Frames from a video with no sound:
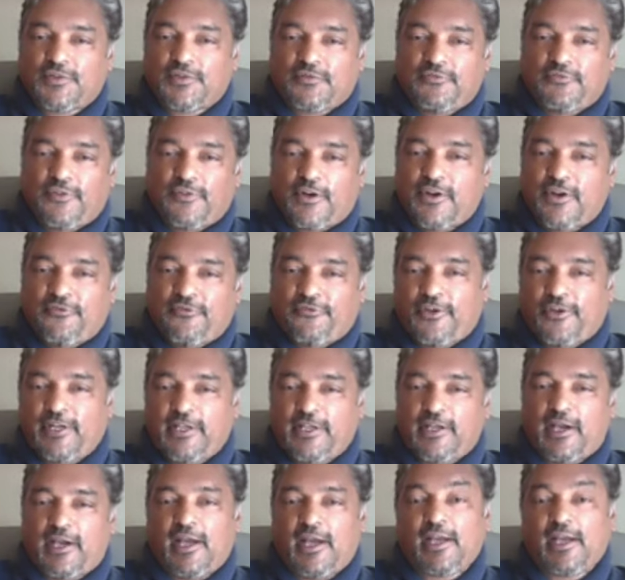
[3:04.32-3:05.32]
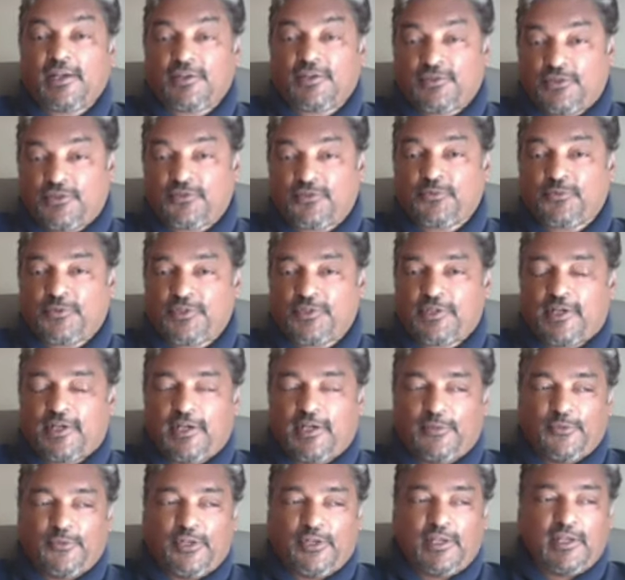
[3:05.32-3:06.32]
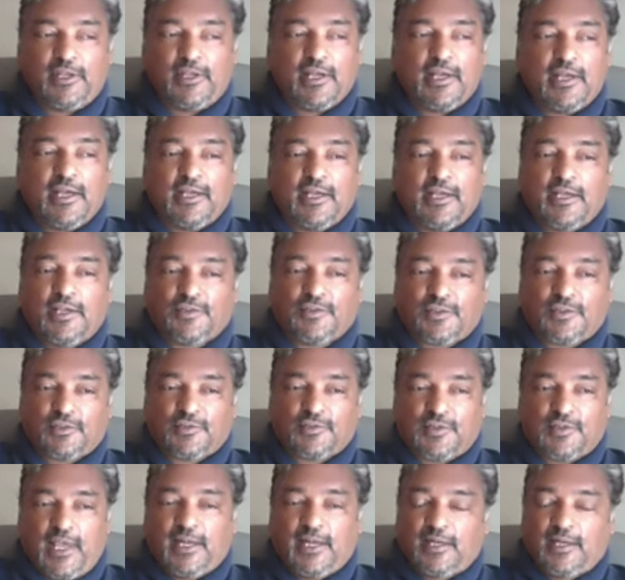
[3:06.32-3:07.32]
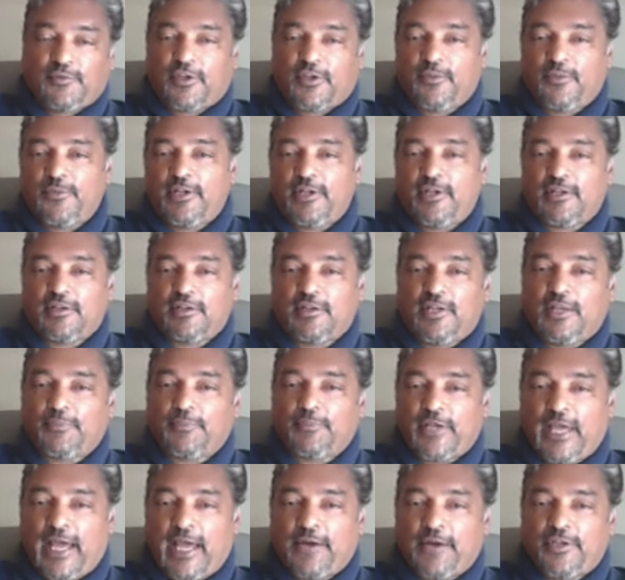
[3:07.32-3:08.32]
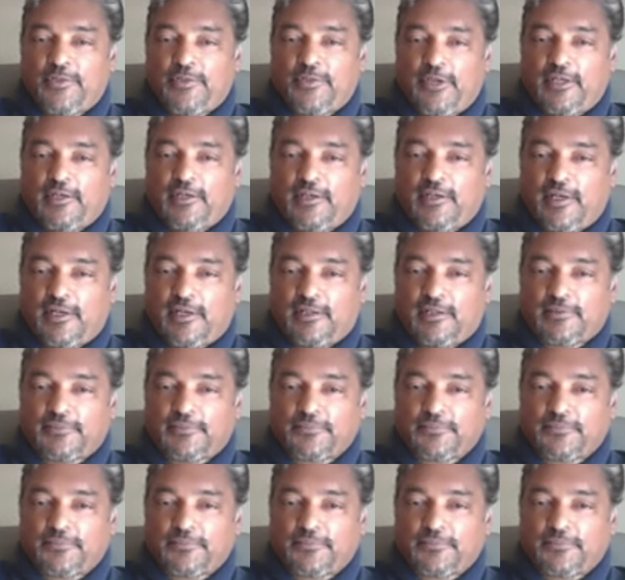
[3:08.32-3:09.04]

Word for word: very funny guy," because this was a comedy. "He's a stand-up comedian named Howie Mandel."